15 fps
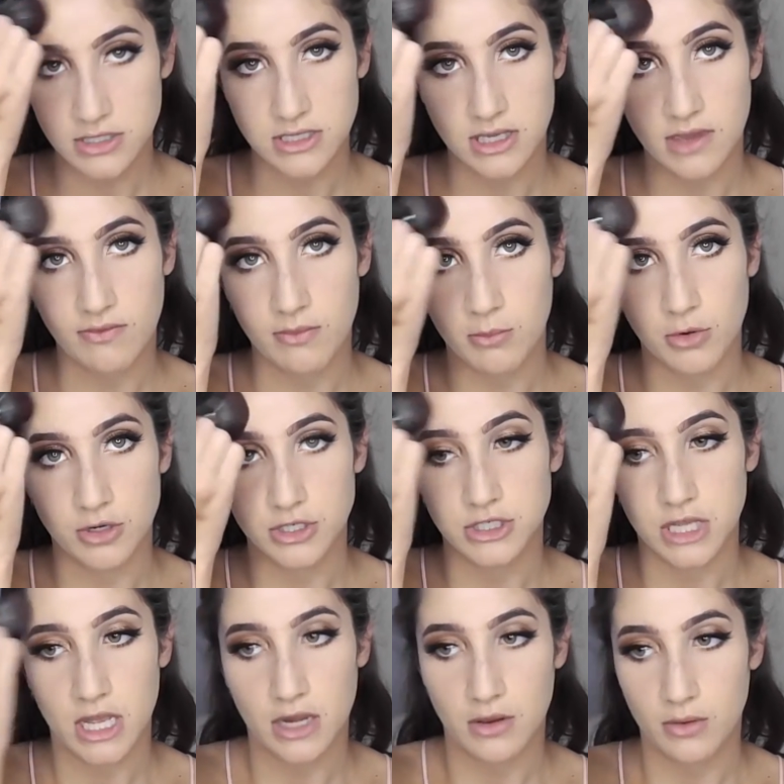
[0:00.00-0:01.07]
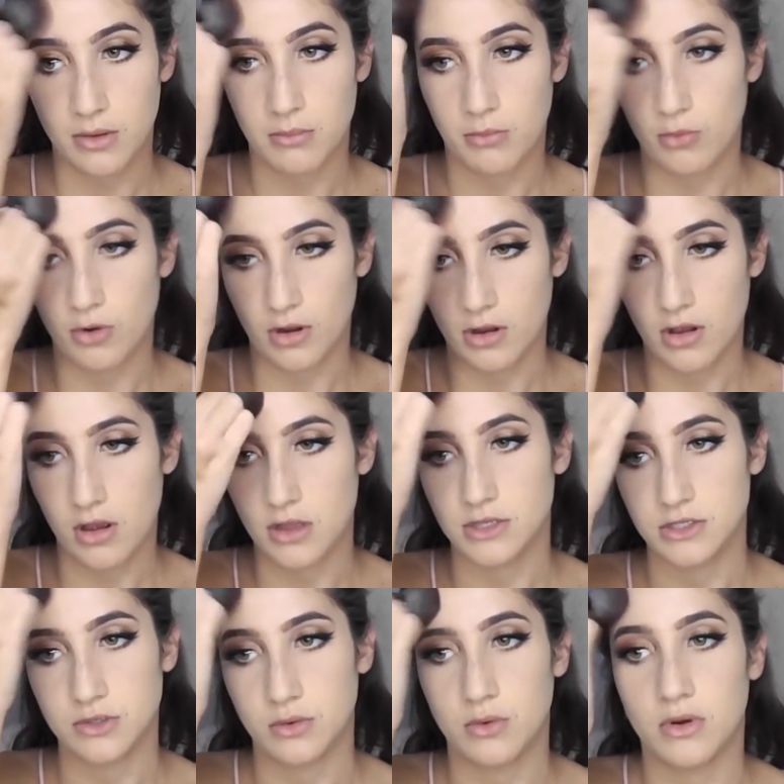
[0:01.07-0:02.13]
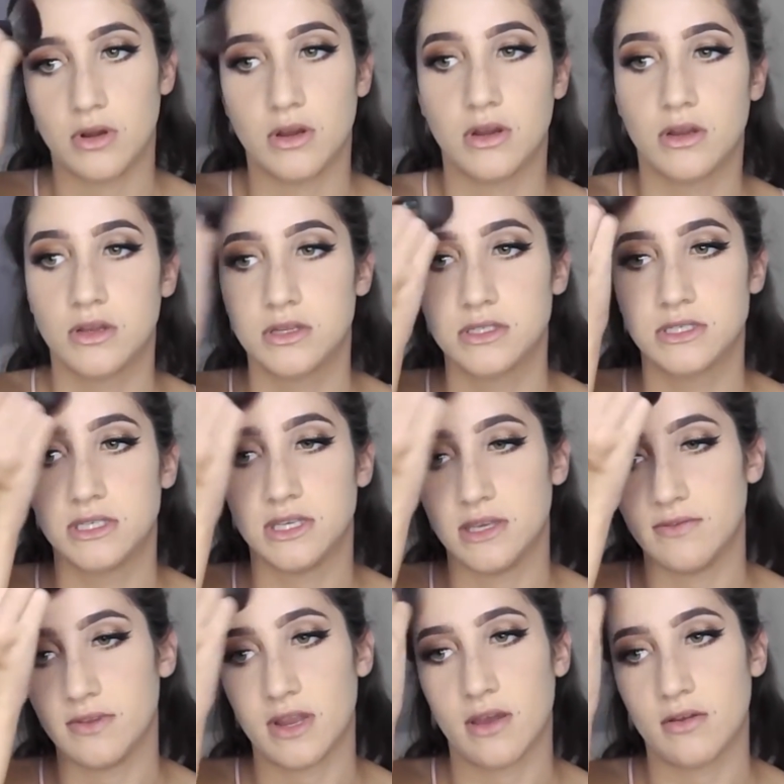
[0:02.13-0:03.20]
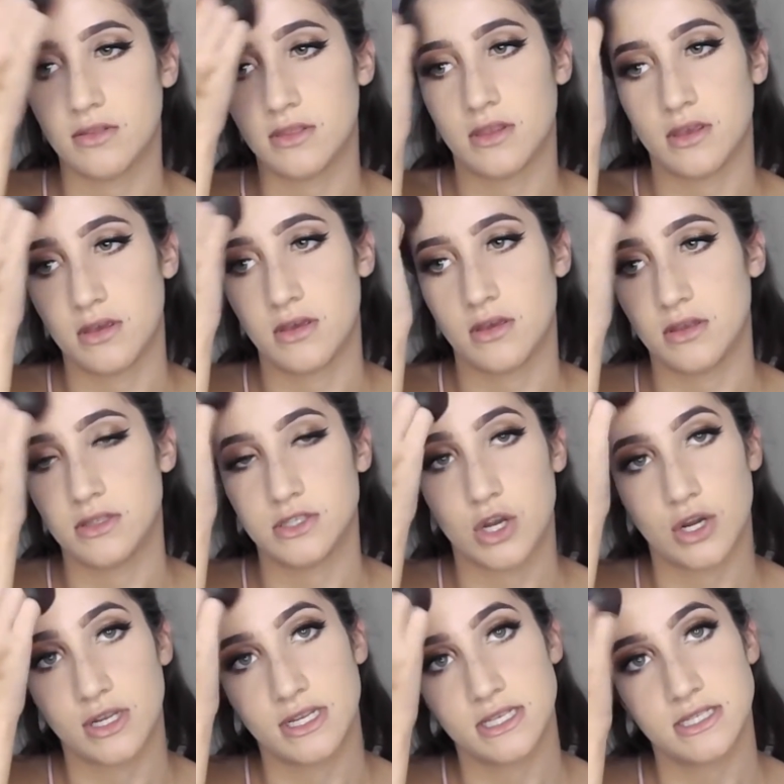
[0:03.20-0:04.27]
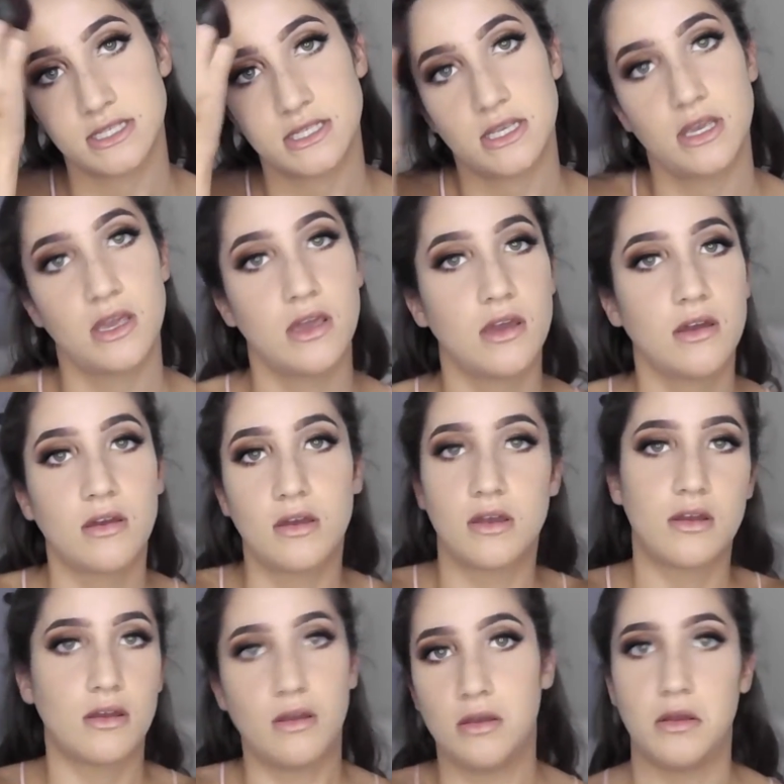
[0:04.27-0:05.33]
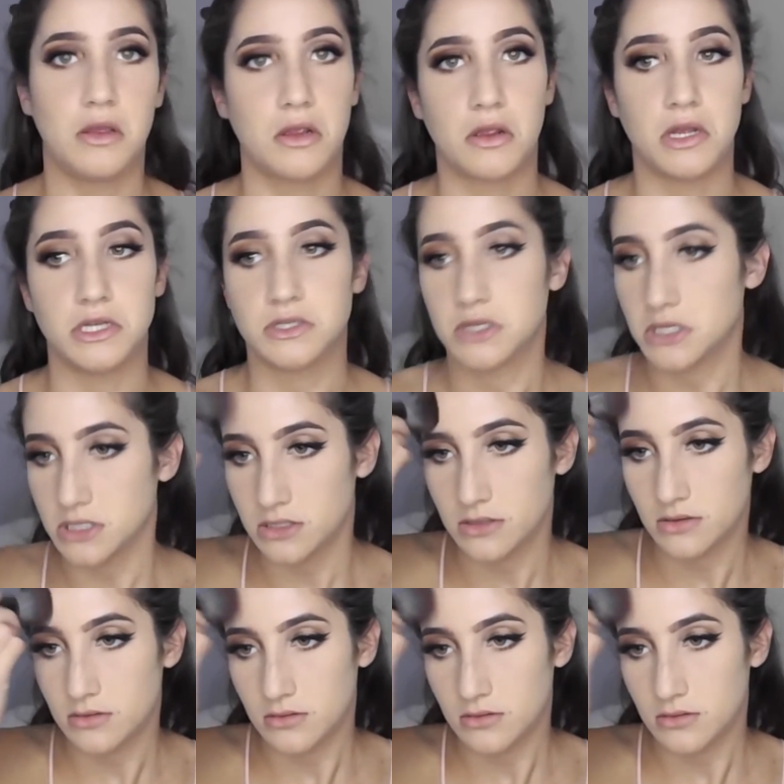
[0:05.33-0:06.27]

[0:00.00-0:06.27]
to give it more shadow and more contour to even out the darkness. Contrast.